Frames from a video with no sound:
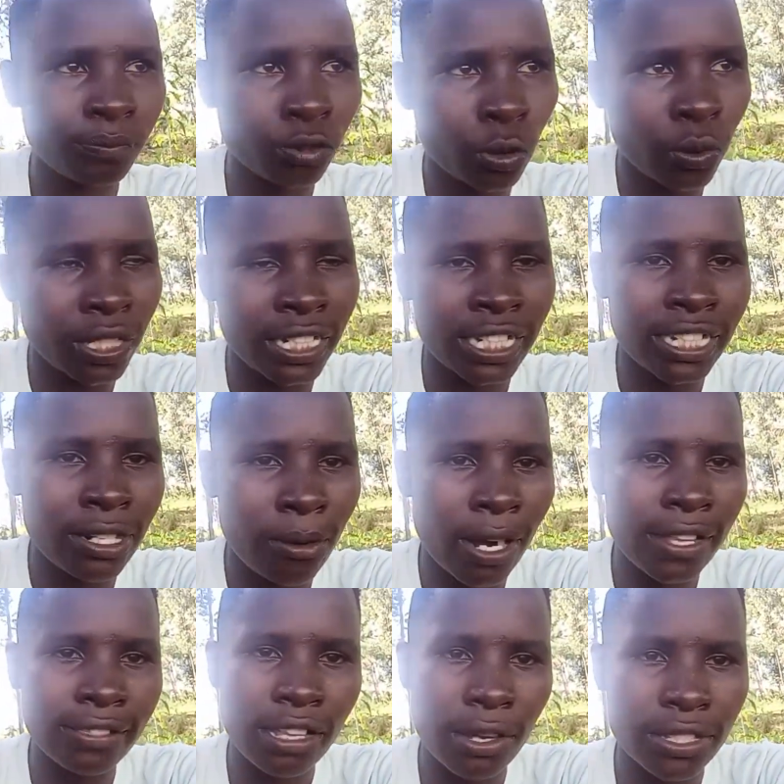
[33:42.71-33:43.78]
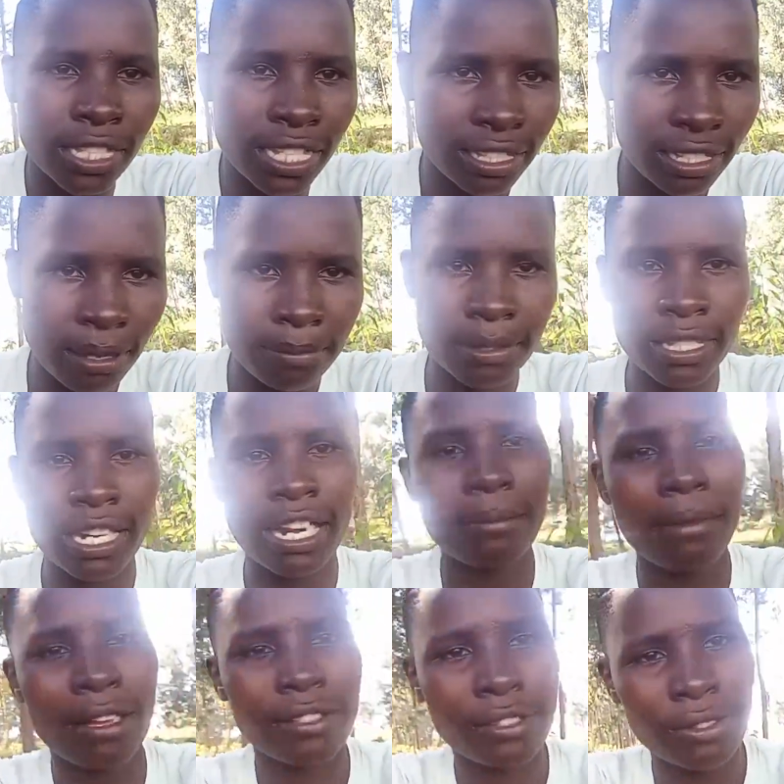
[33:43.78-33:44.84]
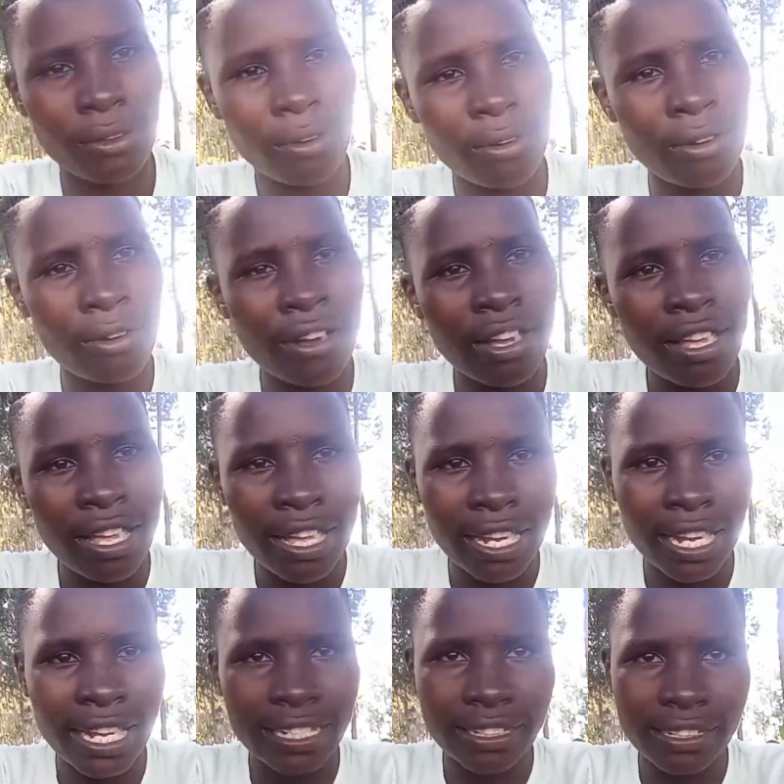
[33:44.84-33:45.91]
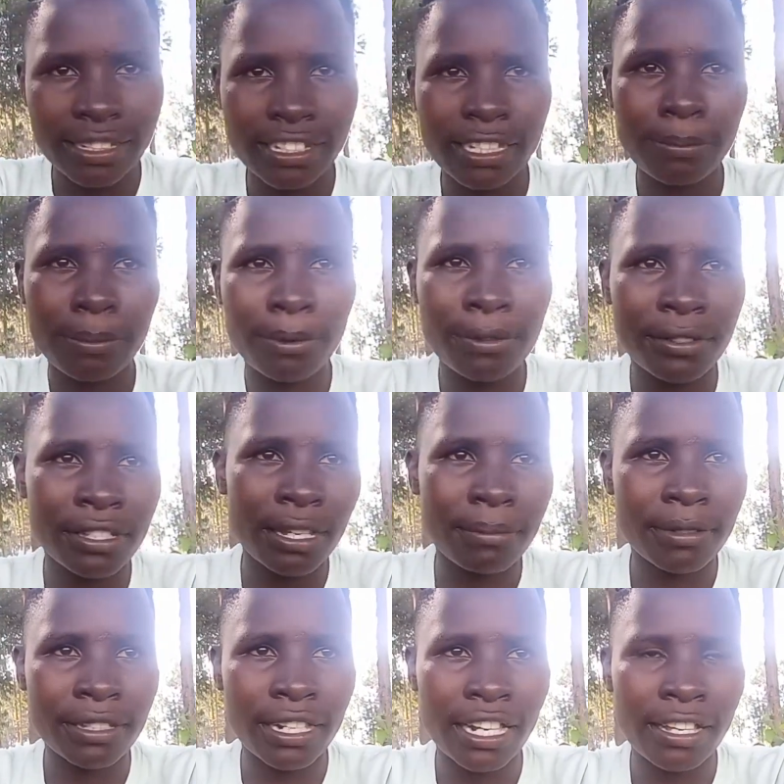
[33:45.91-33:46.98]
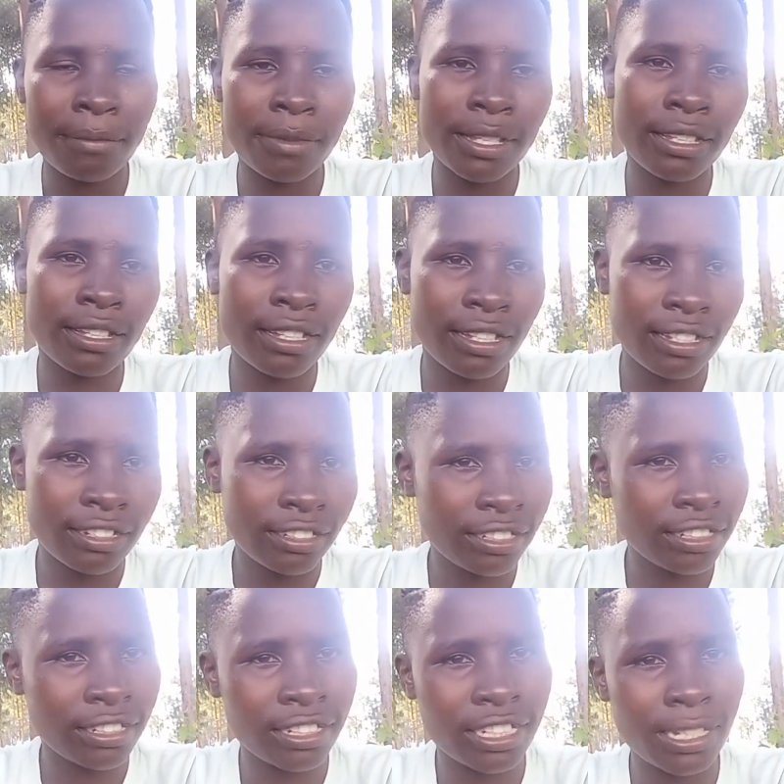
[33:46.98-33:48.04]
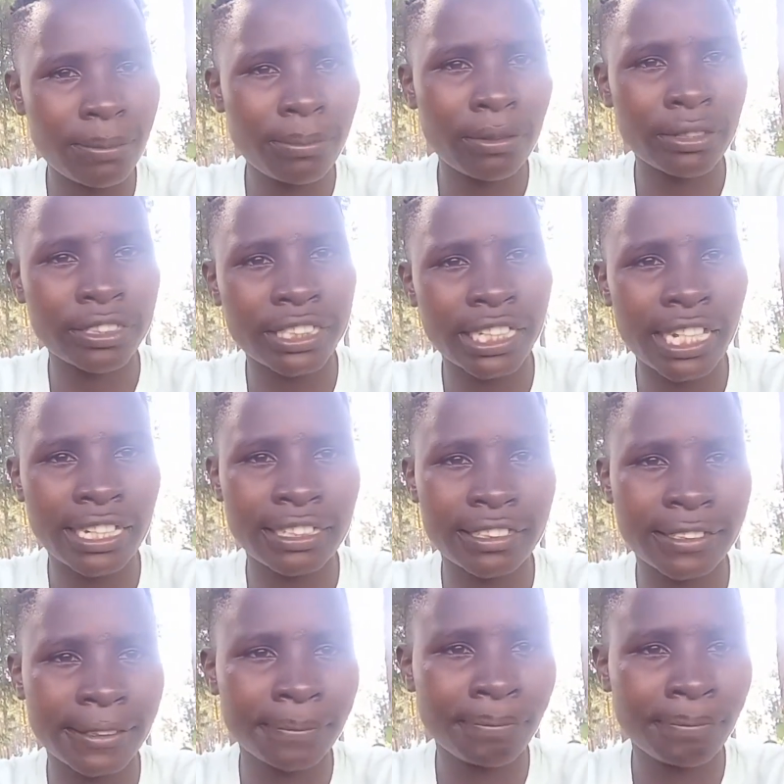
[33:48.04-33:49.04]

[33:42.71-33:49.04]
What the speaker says: We need 1,000 subscribers, so kindly keep on subscribing and keep on sharing.